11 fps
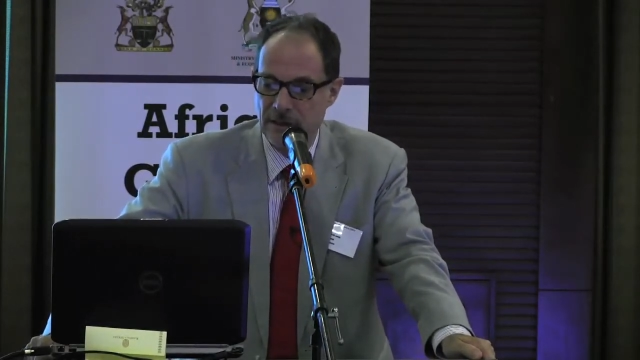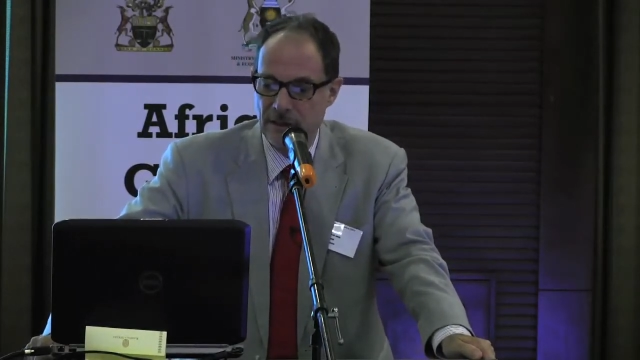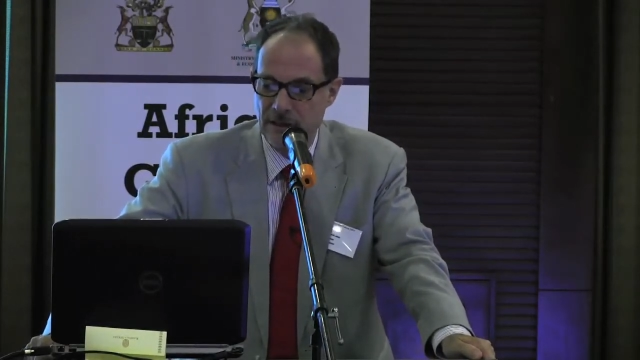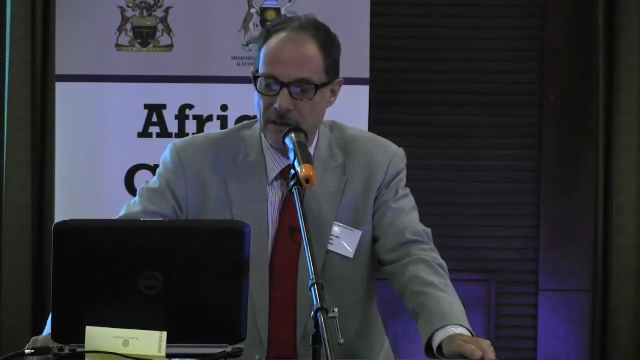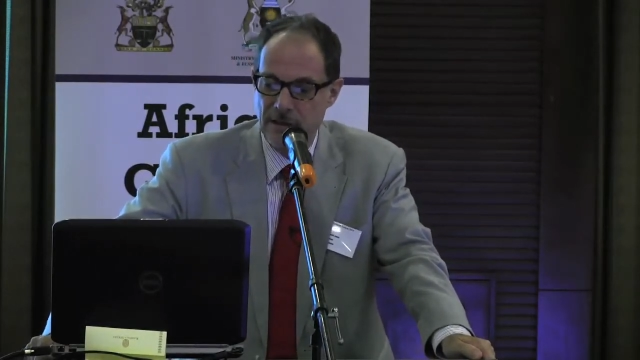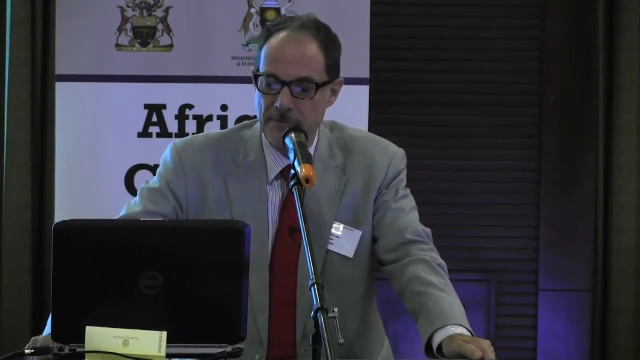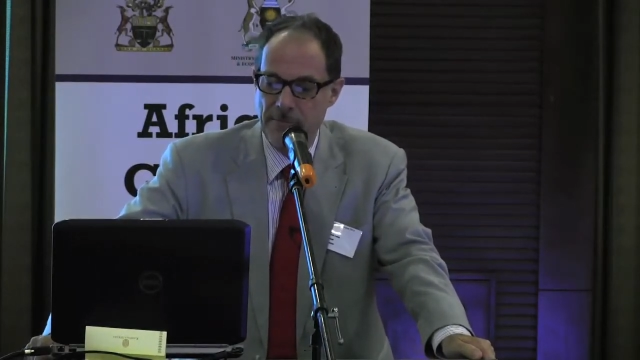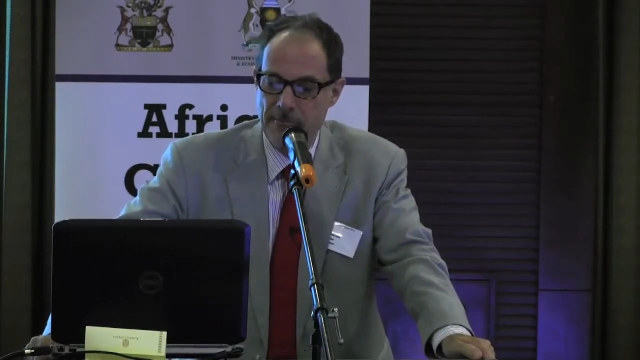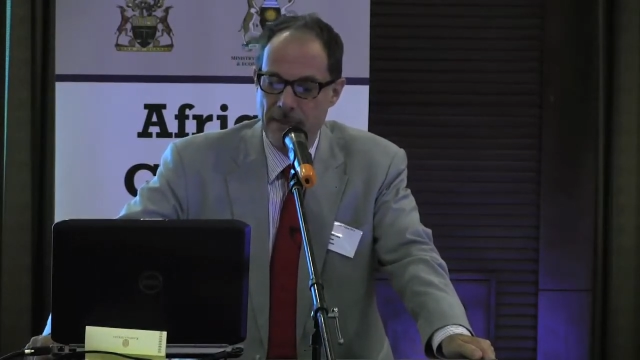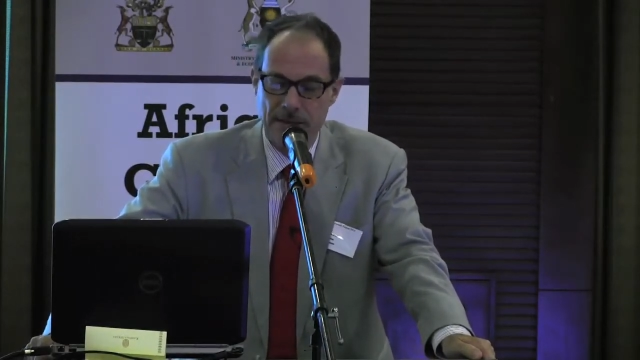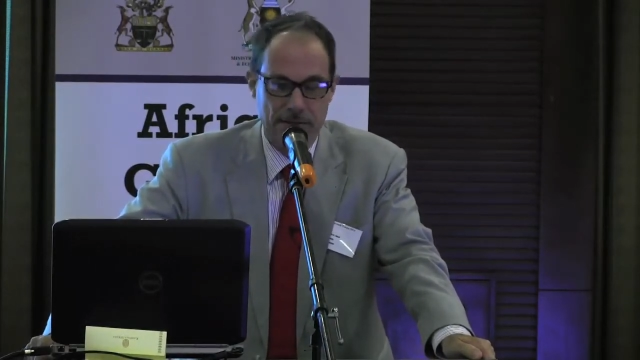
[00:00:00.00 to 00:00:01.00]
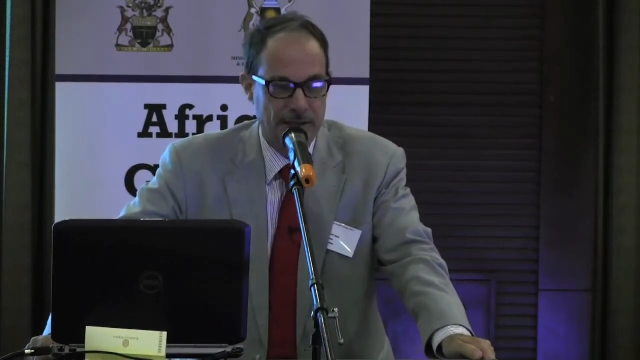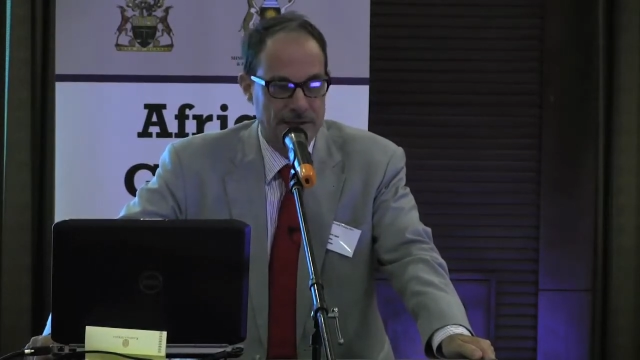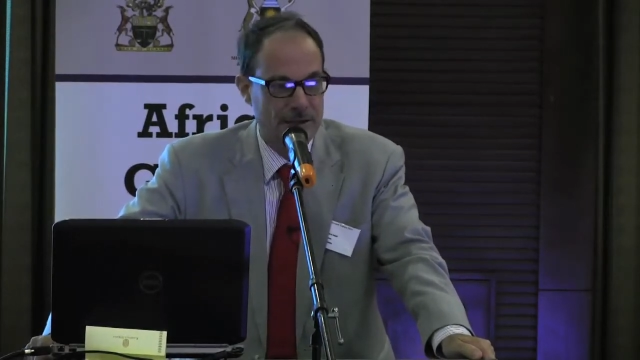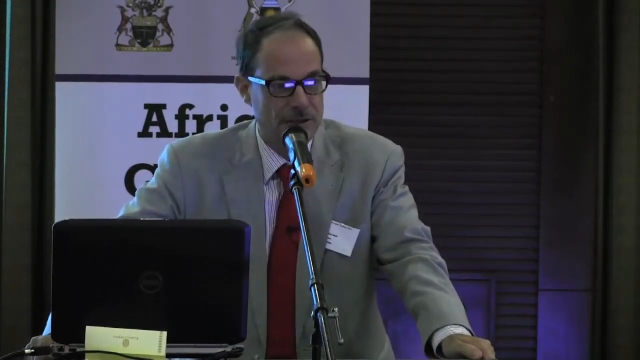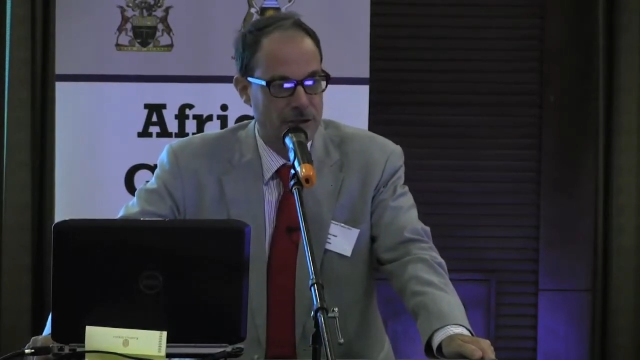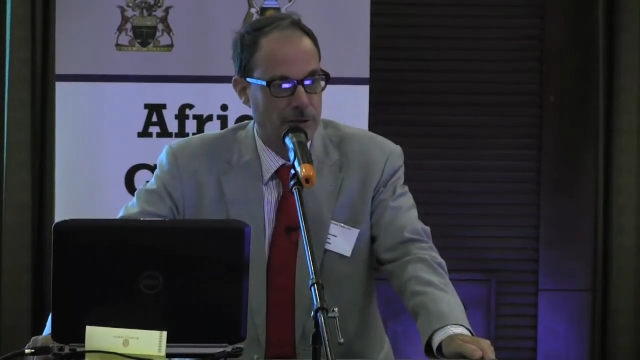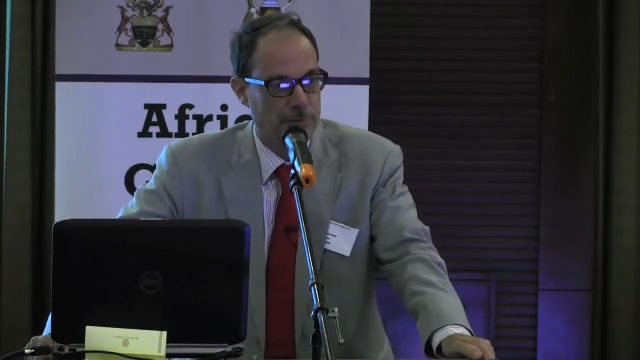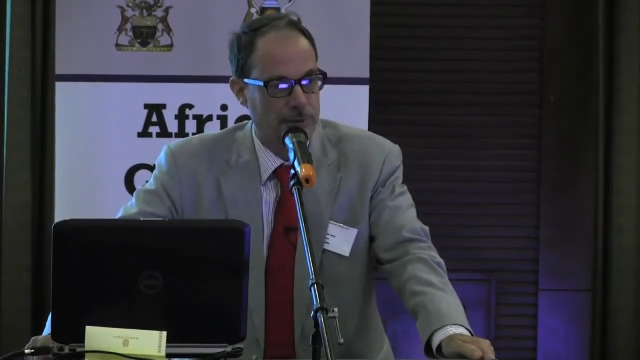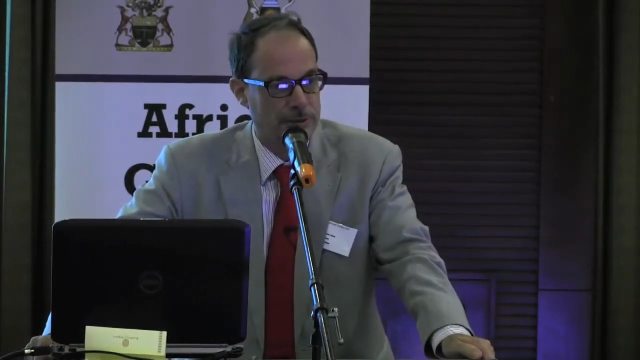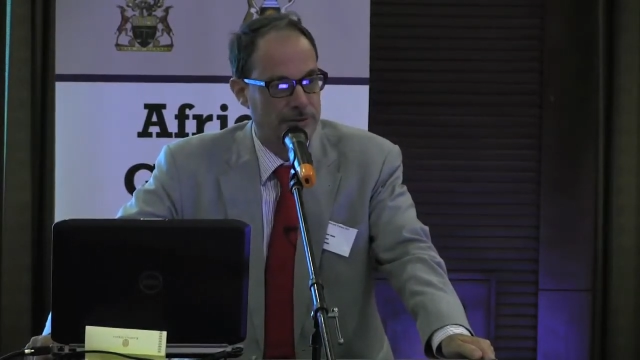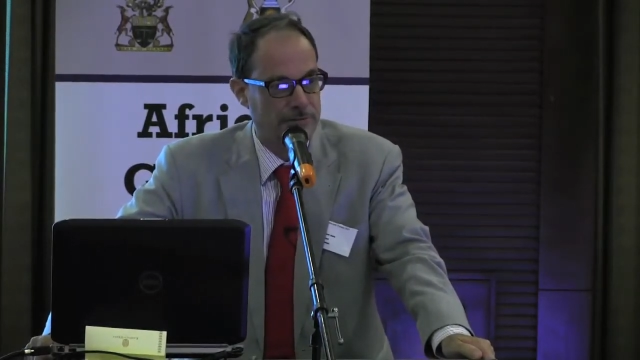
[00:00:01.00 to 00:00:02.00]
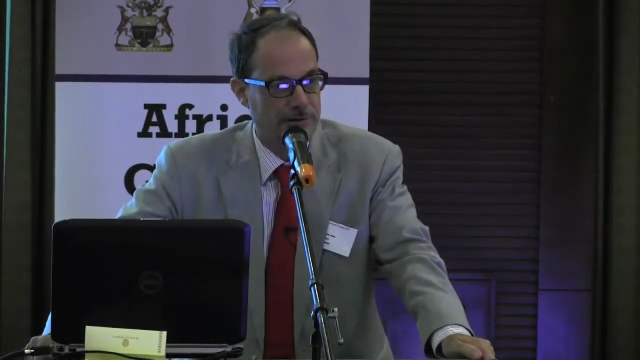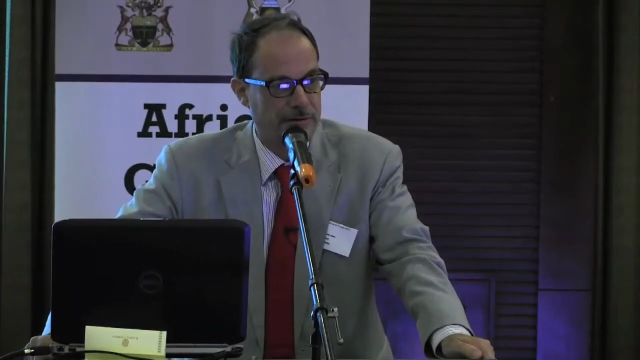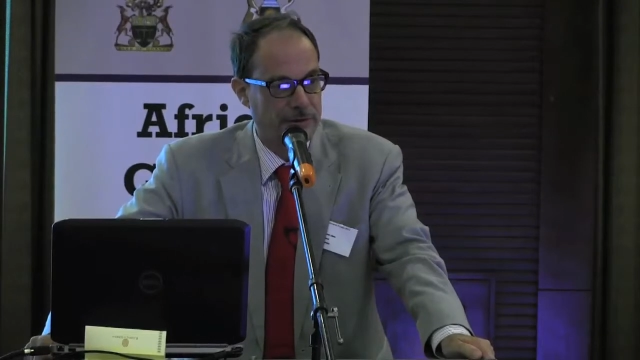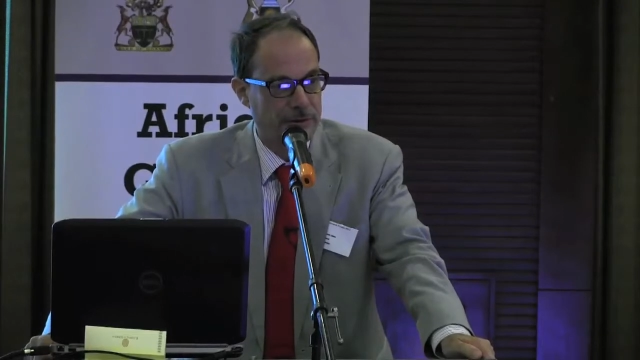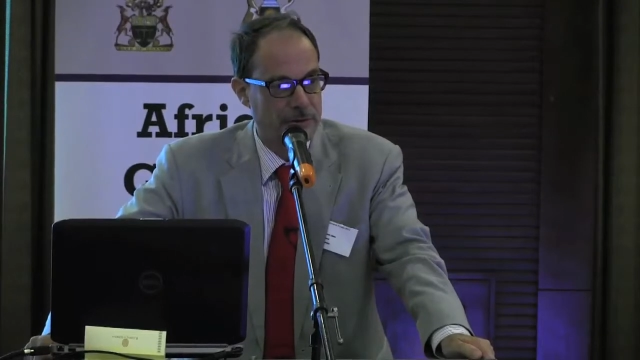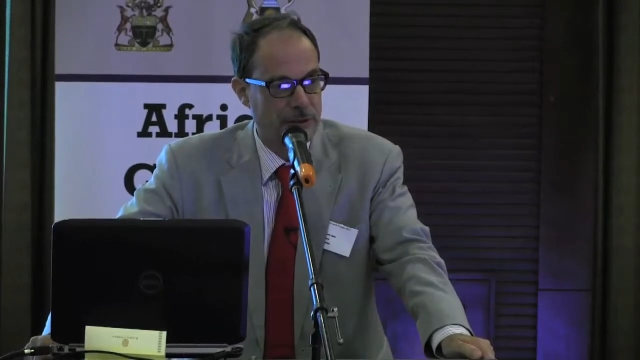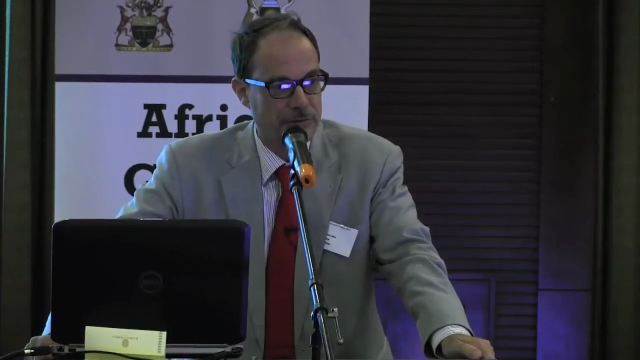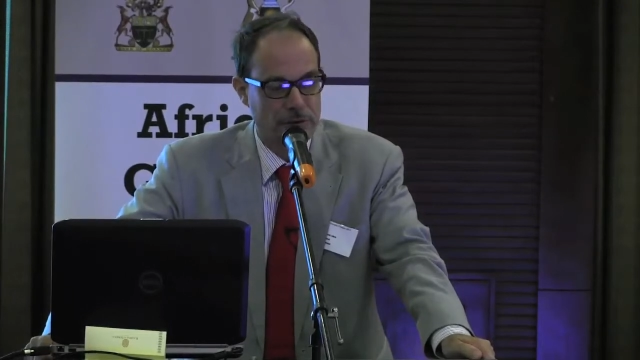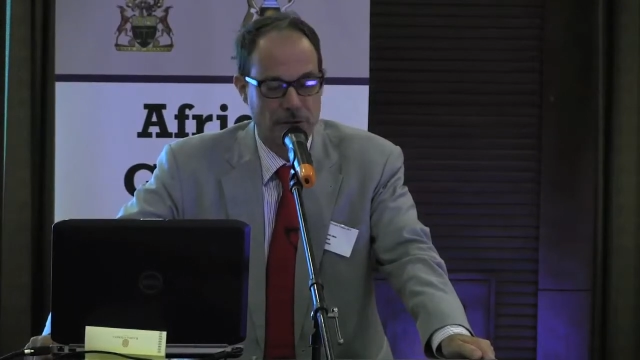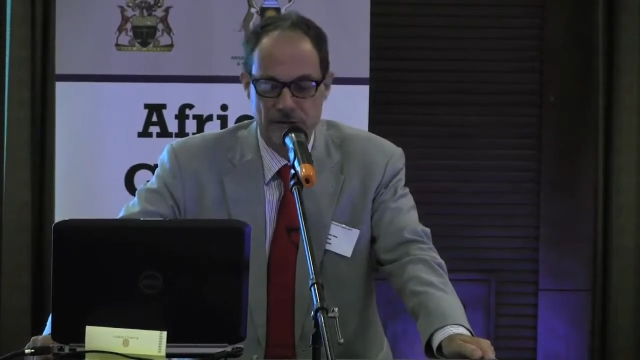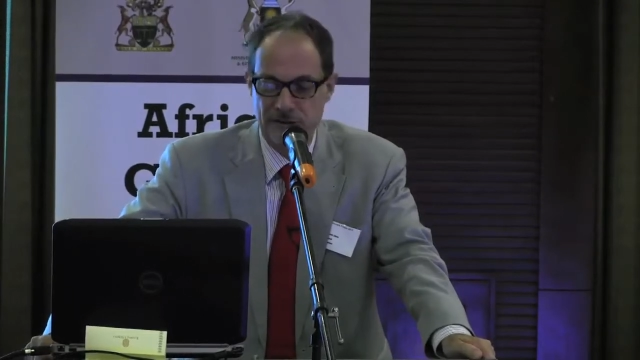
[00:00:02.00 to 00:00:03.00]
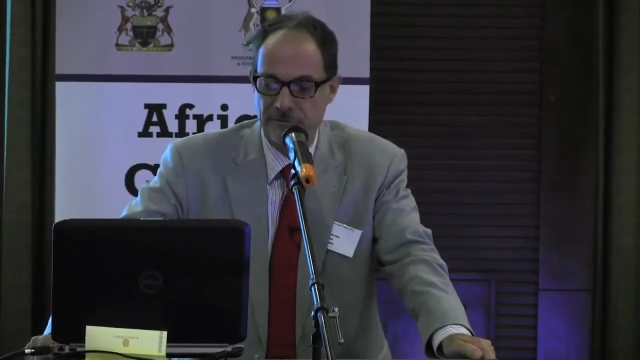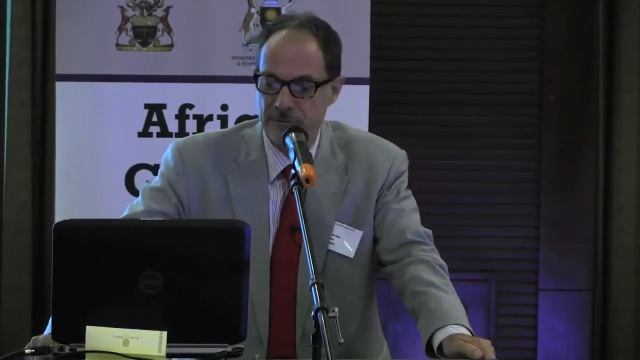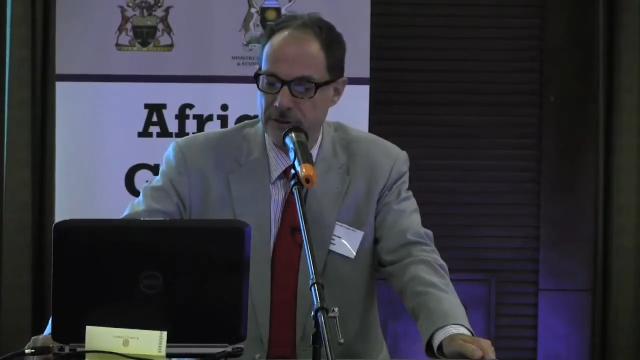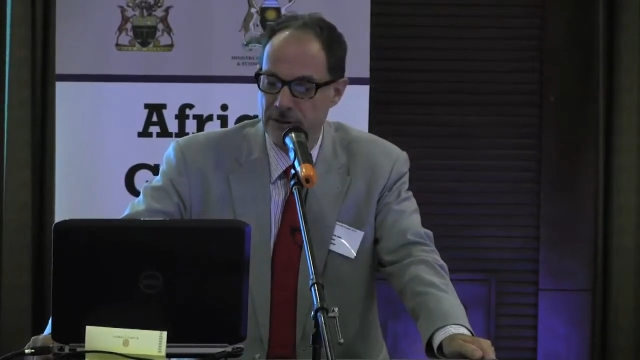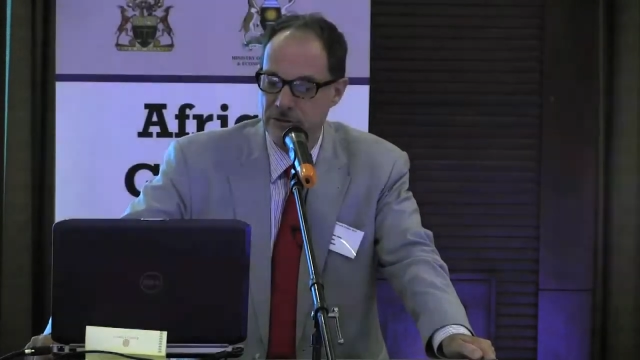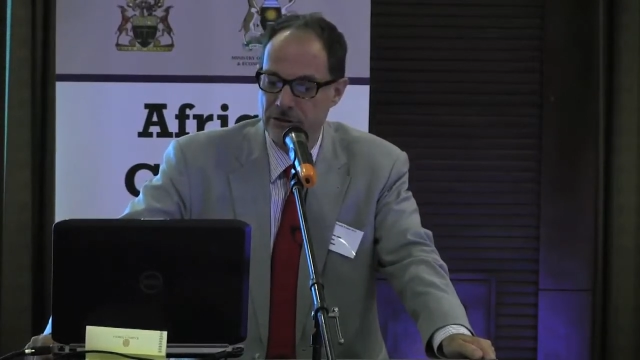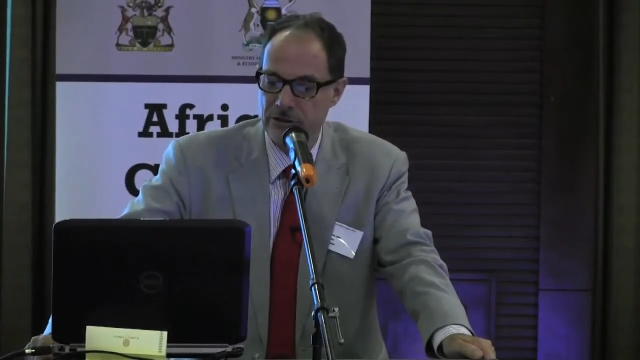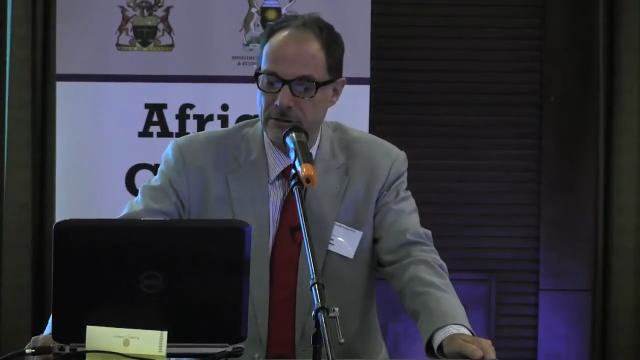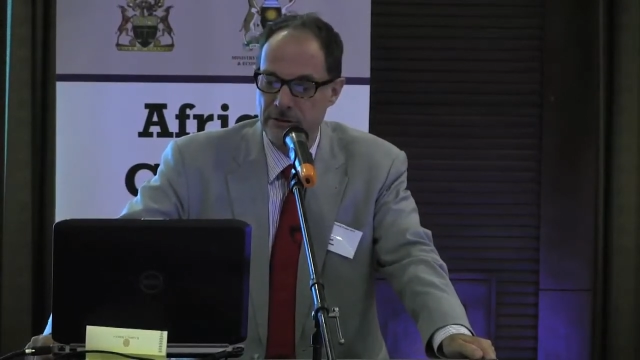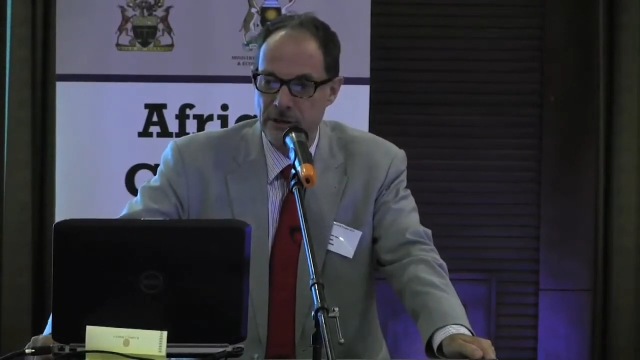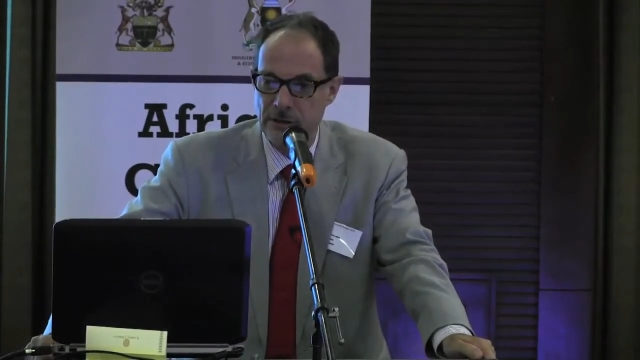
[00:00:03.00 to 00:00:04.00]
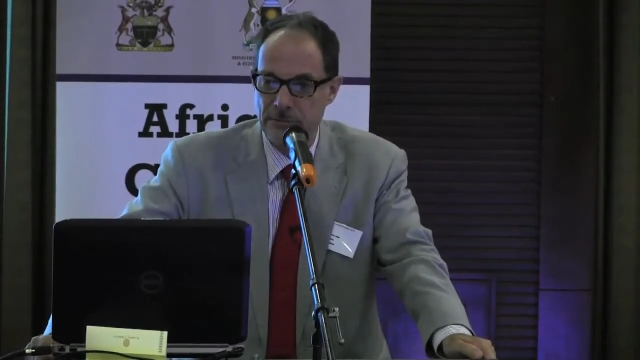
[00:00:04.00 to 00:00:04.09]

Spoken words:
That's the surplus of revenues over cost of production,